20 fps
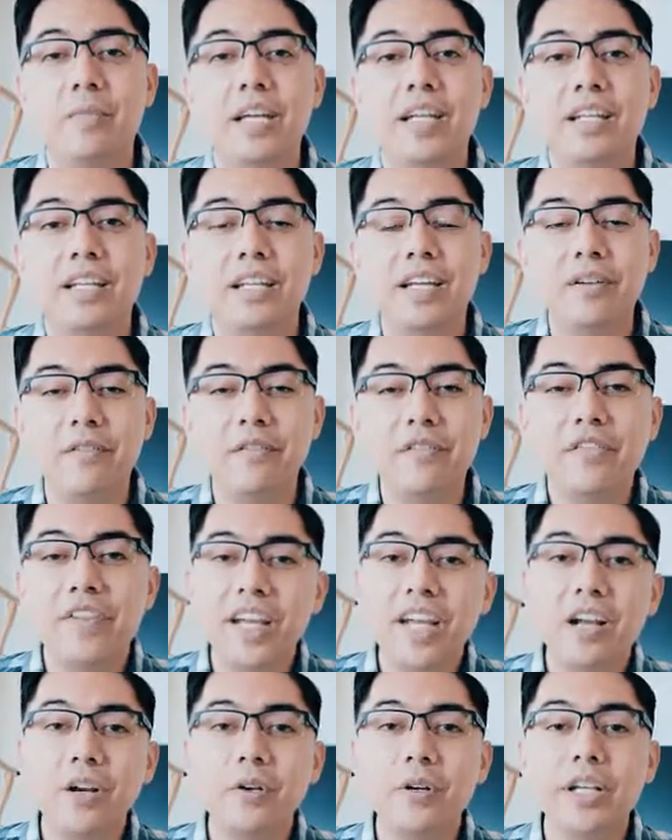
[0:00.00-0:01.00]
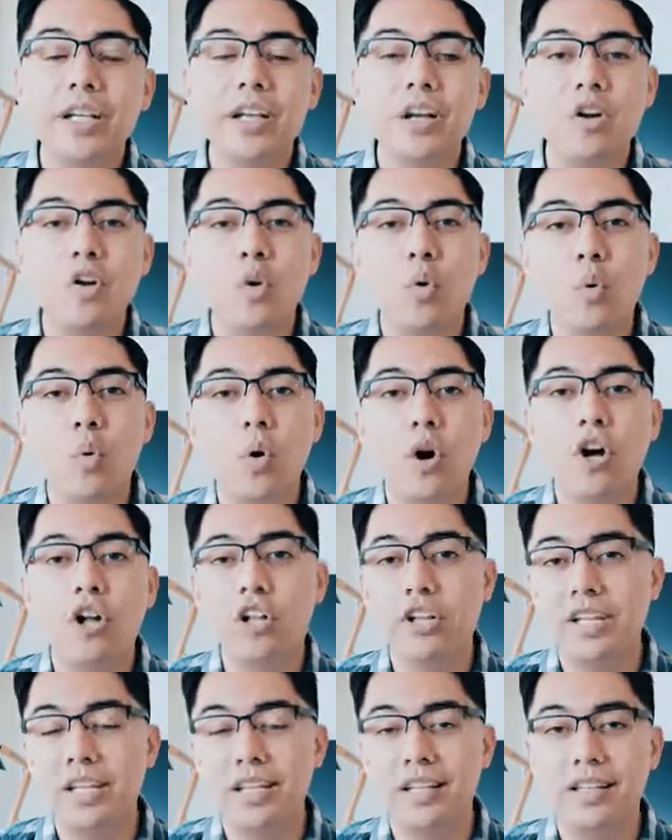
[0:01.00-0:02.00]
making a very
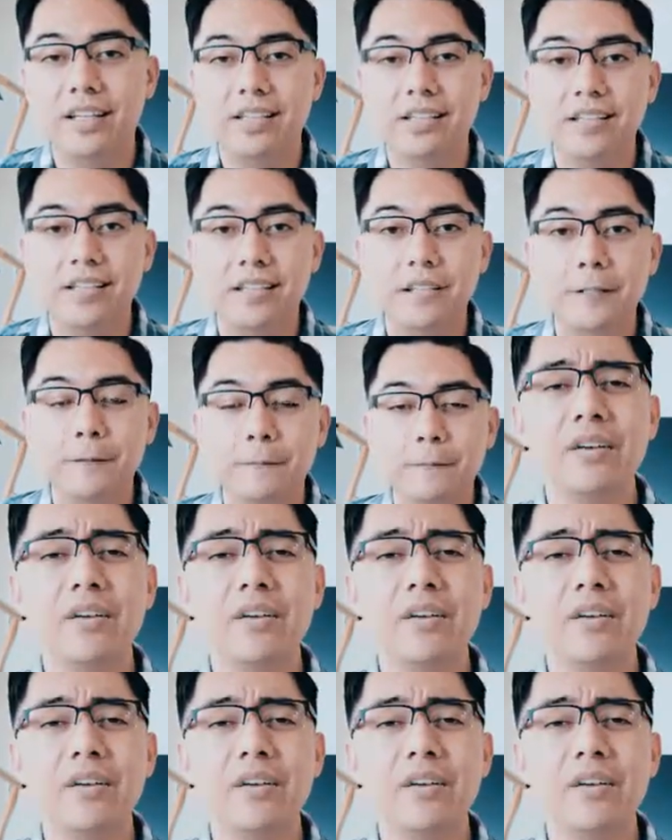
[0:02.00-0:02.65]
quality listing.